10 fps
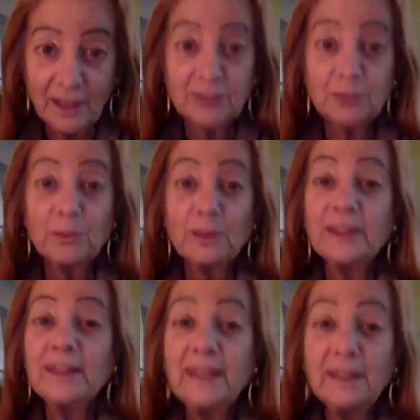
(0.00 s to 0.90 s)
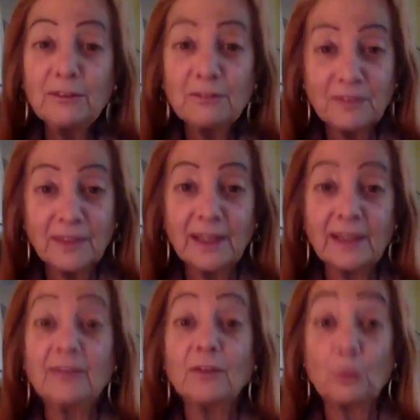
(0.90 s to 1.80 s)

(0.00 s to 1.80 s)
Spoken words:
to believe in the